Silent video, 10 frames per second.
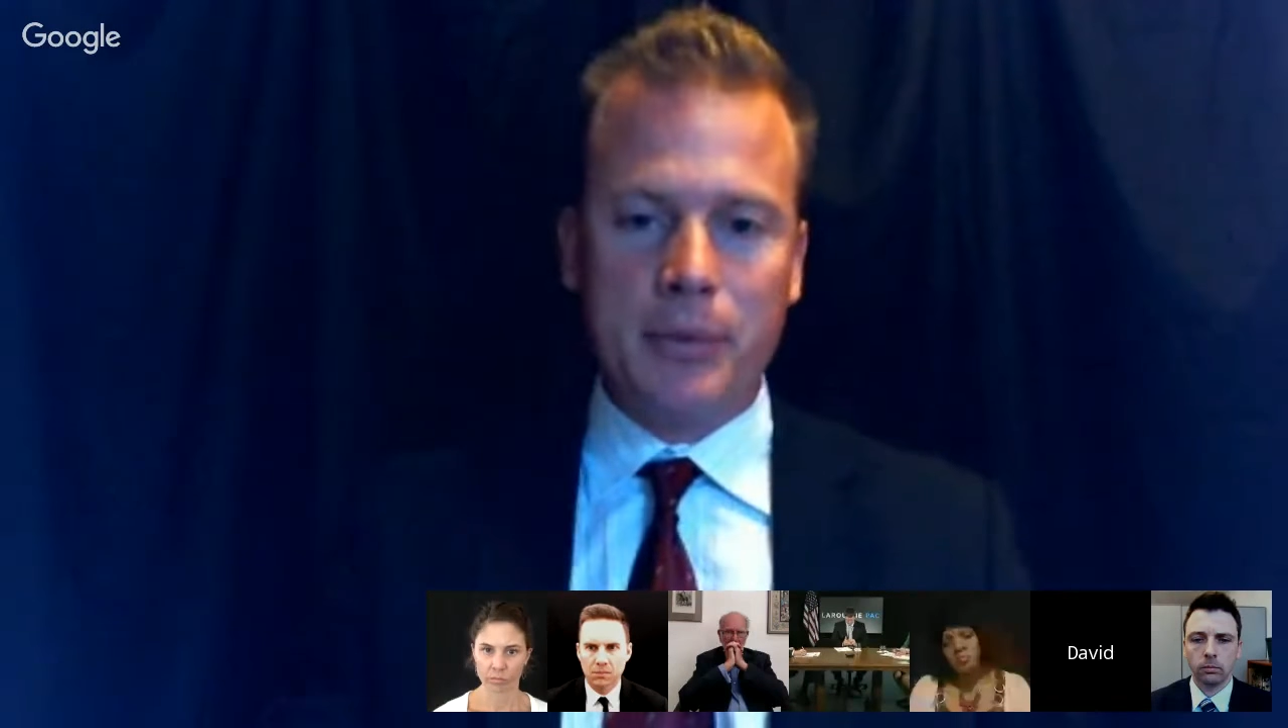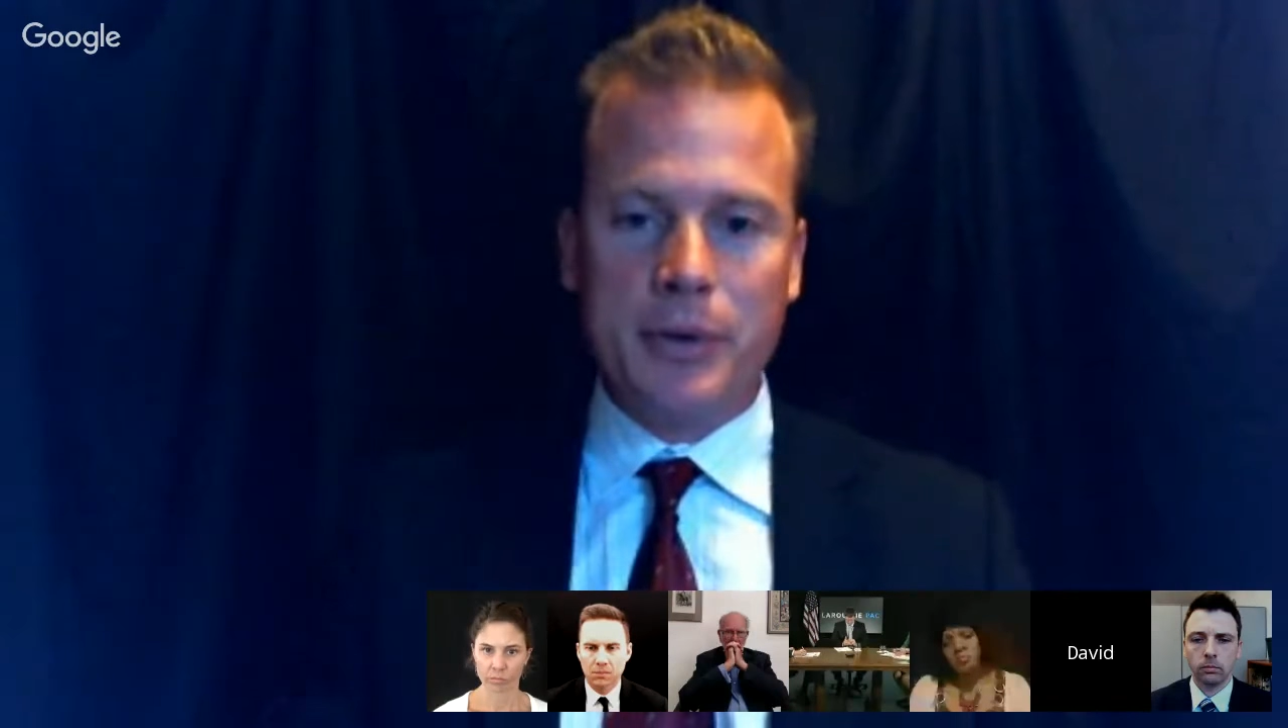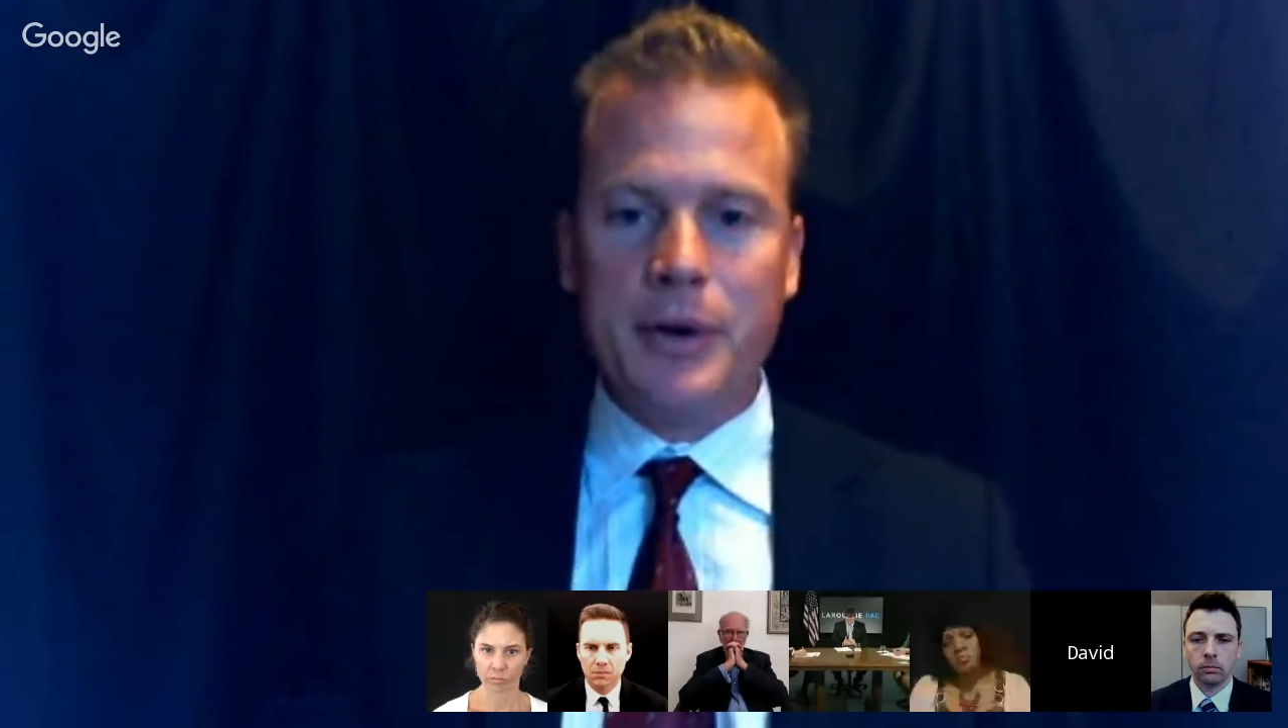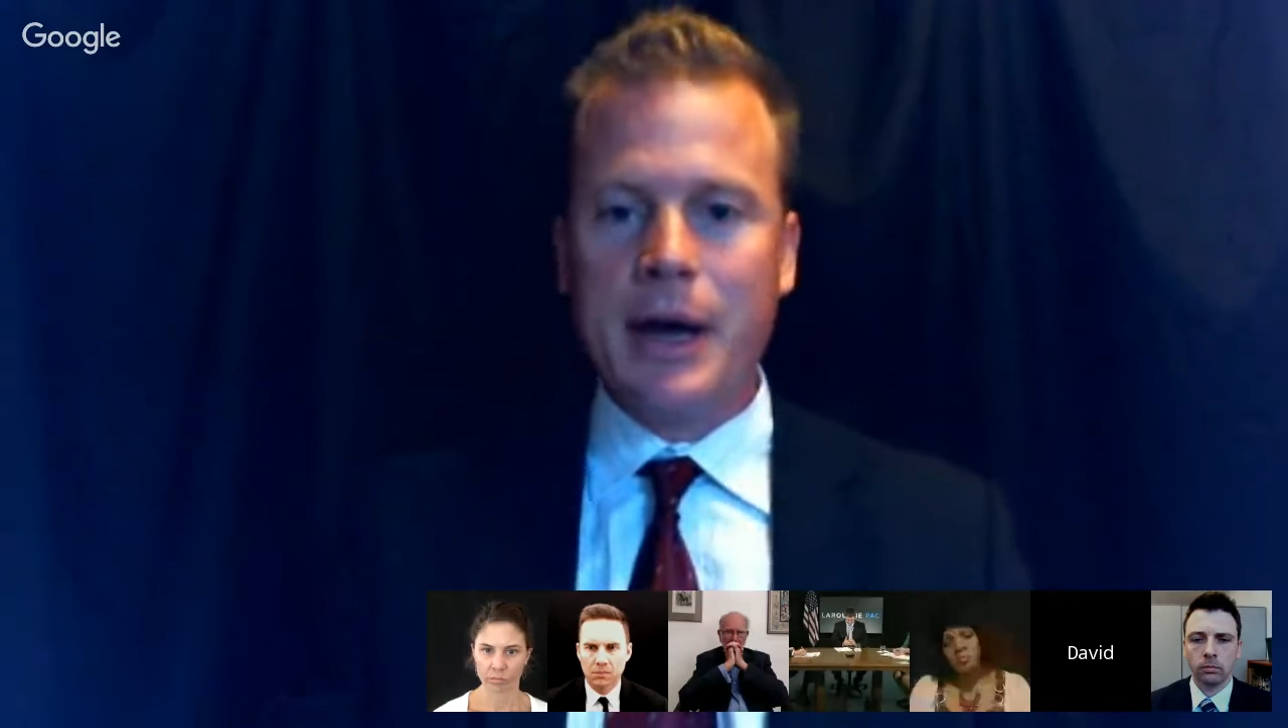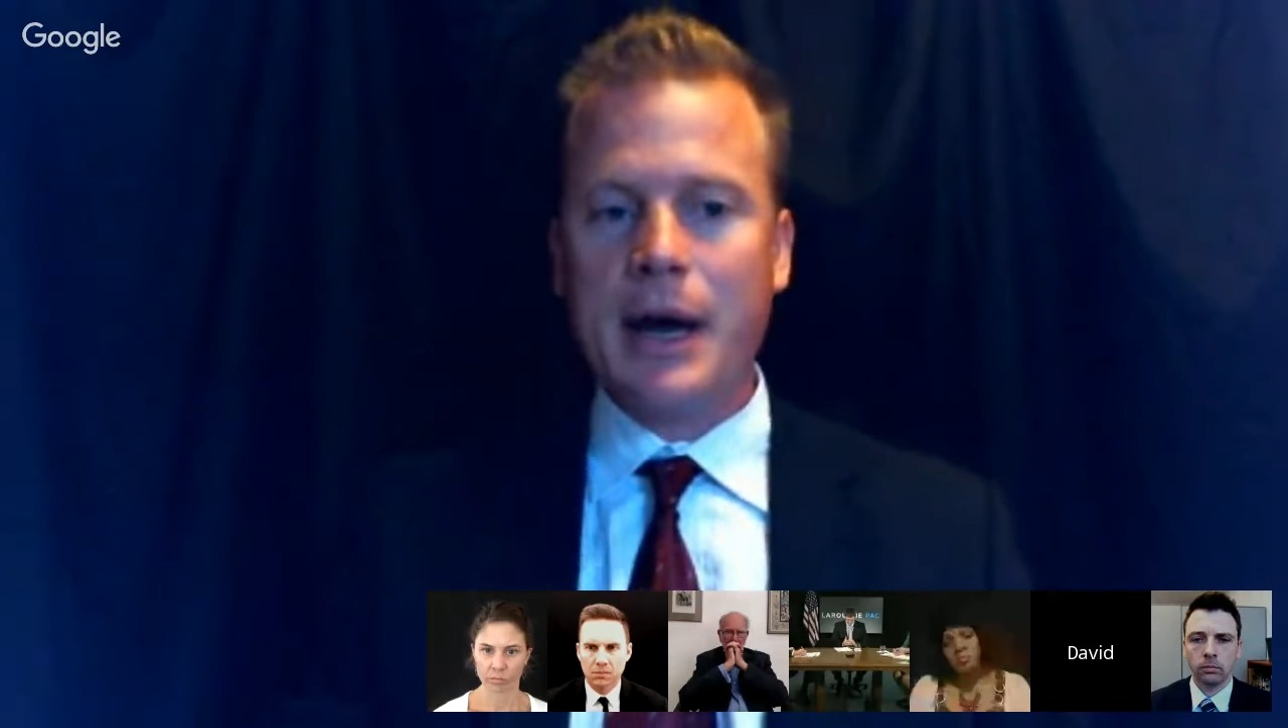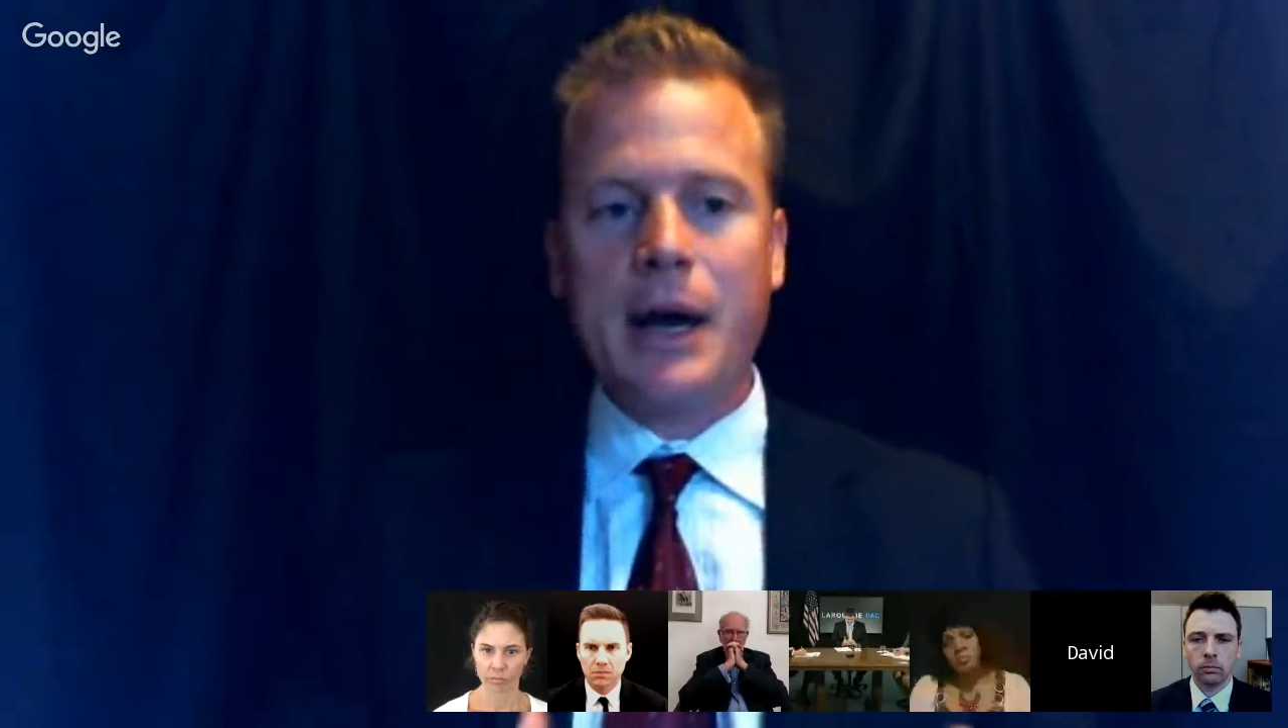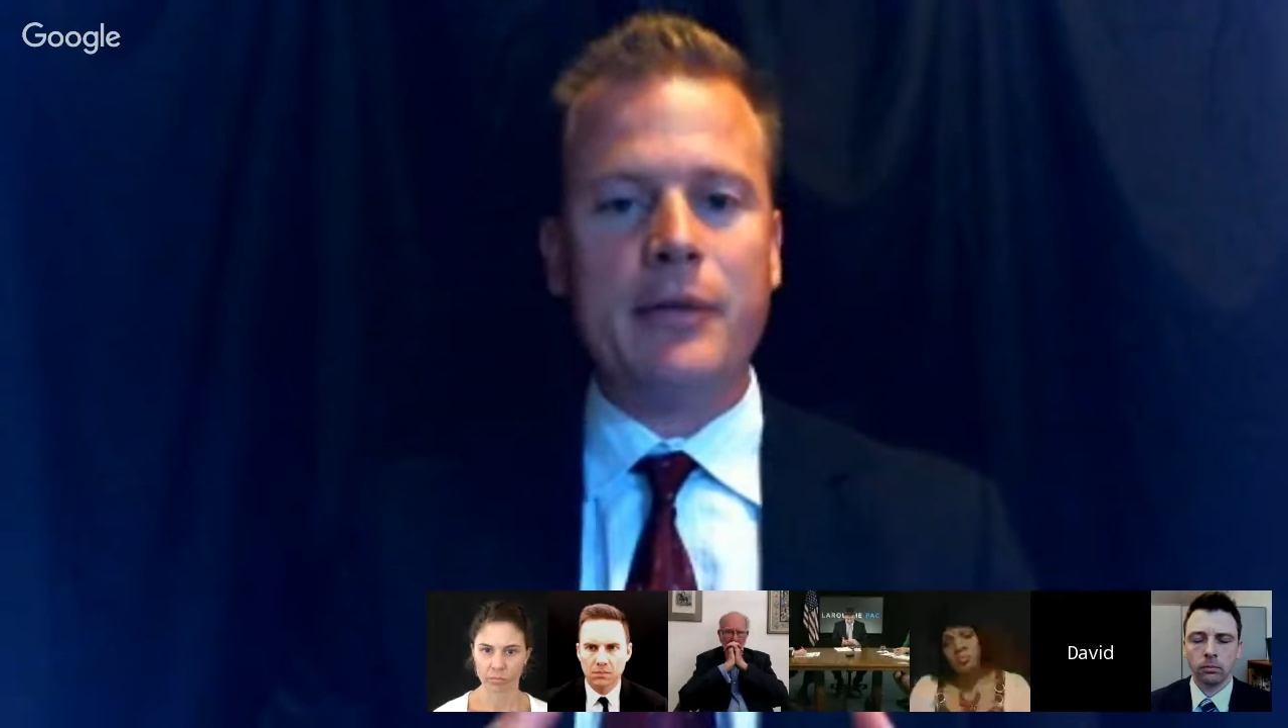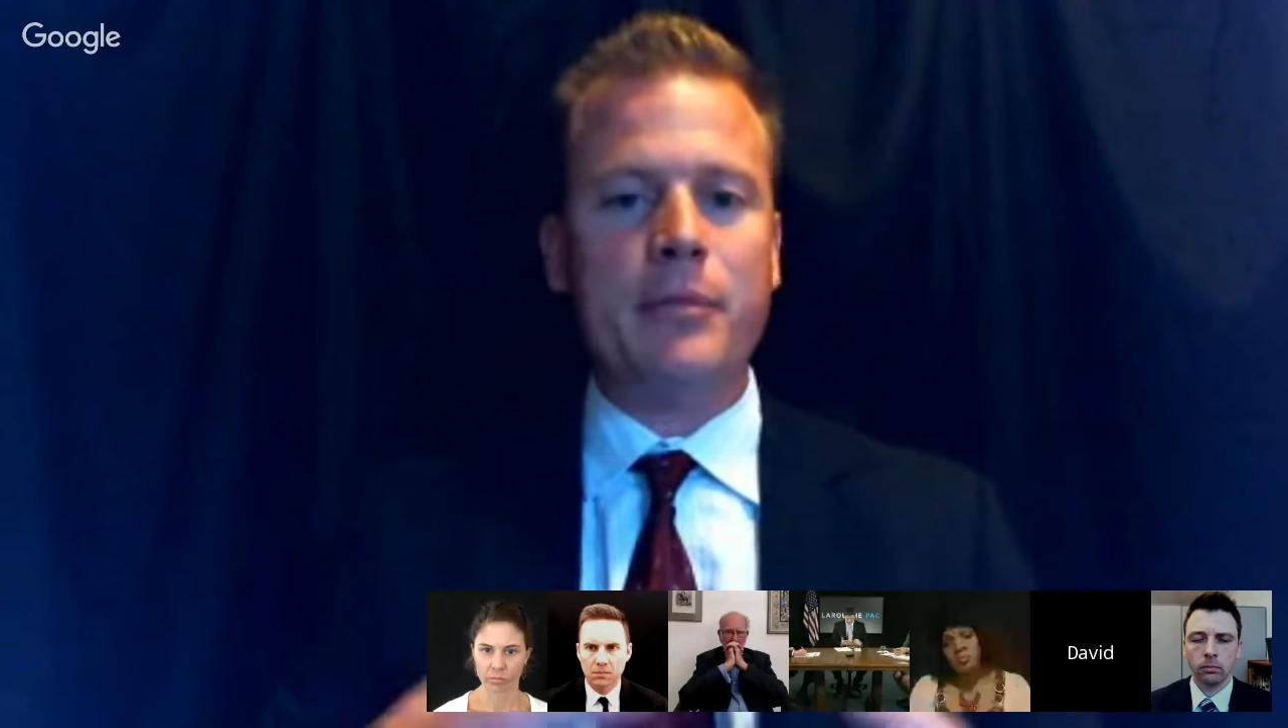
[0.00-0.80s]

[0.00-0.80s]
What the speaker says: you have,